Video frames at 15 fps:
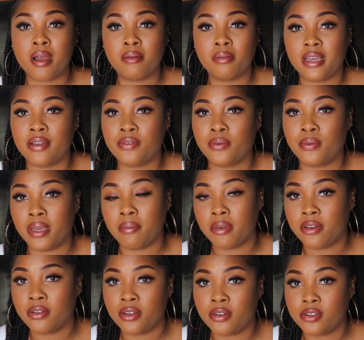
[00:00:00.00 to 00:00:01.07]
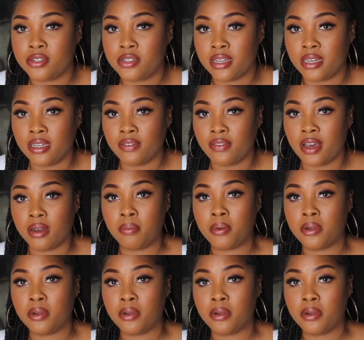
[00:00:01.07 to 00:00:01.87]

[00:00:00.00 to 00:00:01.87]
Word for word: probably have a way better understanding of how to